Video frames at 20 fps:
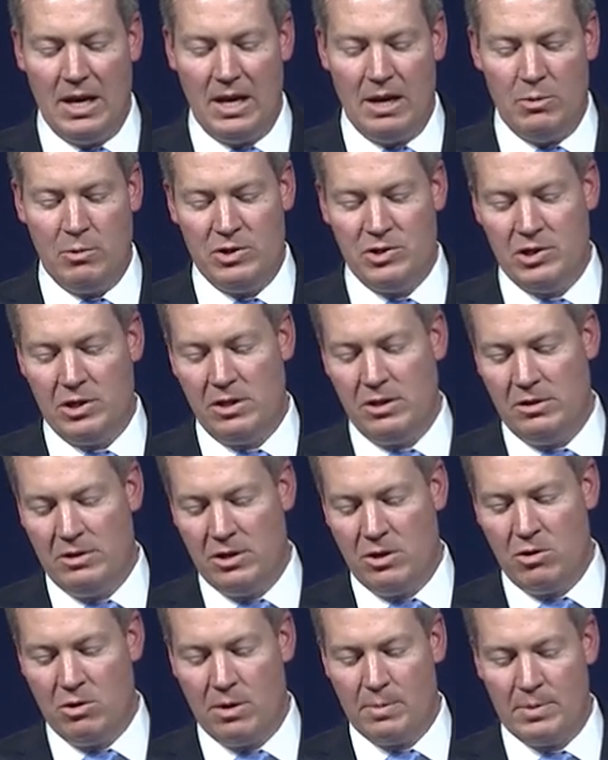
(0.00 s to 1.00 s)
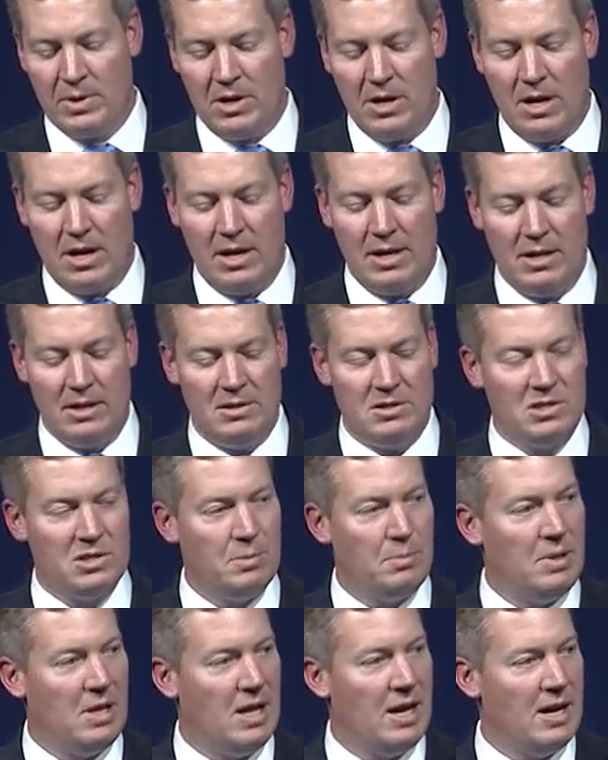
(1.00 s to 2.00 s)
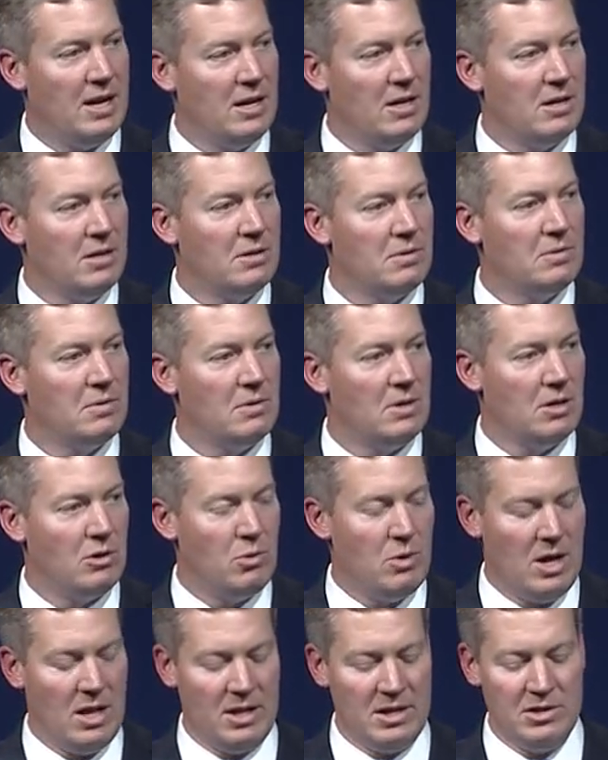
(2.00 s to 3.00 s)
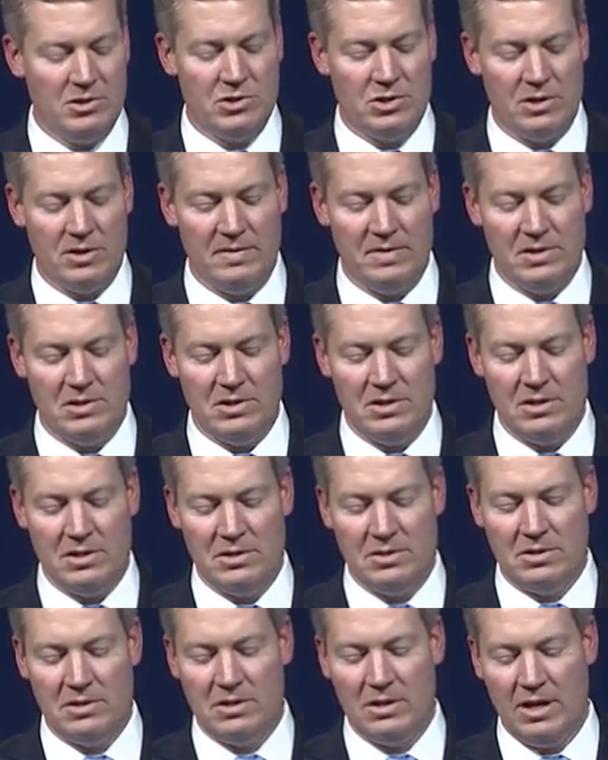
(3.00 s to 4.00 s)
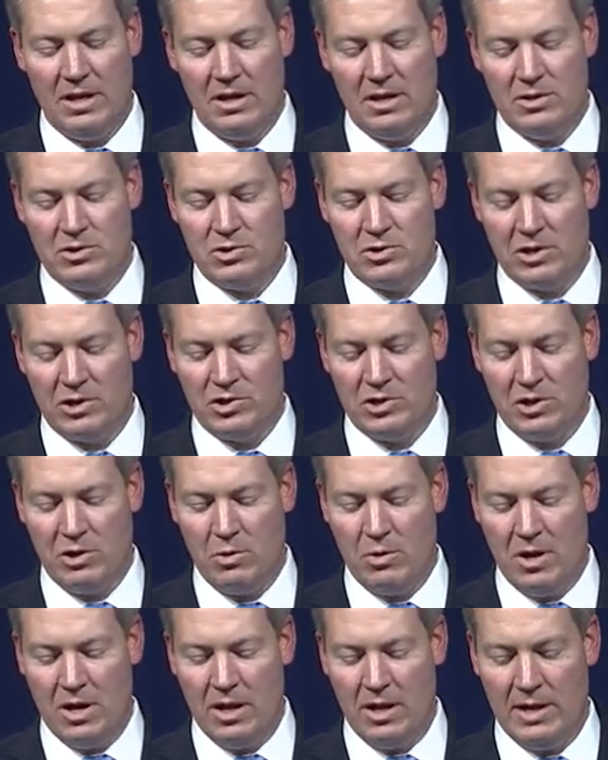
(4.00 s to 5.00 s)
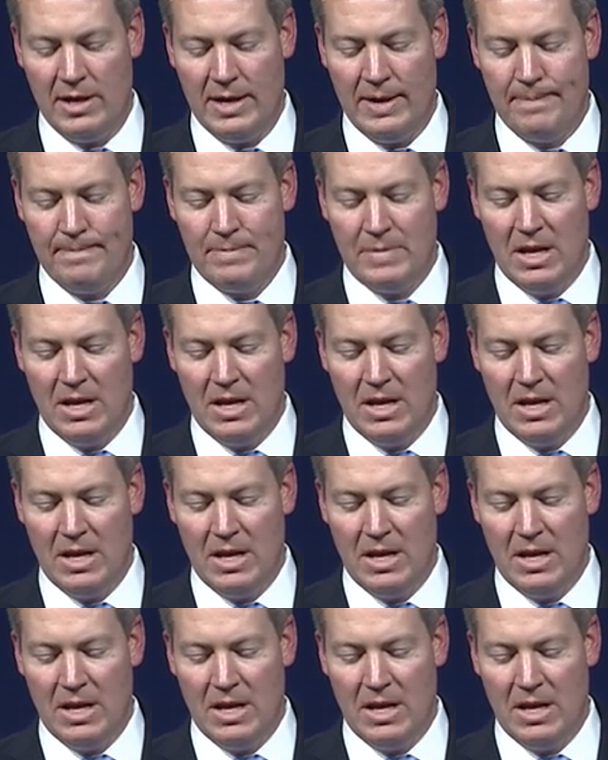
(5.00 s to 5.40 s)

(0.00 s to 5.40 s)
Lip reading: which included corporate audit, supplier quality services, and construction quality.